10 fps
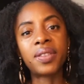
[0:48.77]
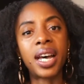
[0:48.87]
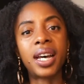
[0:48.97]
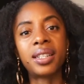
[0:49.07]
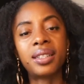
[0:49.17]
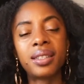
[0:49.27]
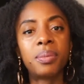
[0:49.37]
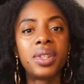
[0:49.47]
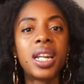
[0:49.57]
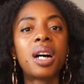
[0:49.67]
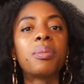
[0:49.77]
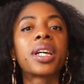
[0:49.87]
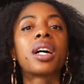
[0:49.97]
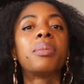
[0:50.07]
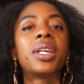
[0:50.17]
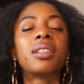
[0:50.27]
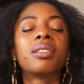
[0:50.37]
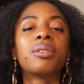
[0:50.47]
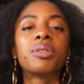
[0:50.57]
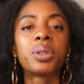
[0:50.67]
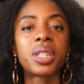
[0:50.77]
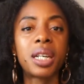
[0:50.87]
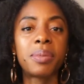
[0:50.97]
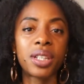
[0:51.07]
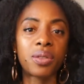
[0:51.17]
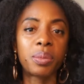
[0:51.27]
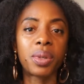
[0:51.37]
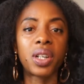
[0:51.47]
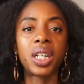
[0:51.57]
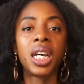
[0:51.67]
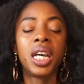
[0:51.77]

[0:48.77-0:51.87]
and now becoming full-time self-employed.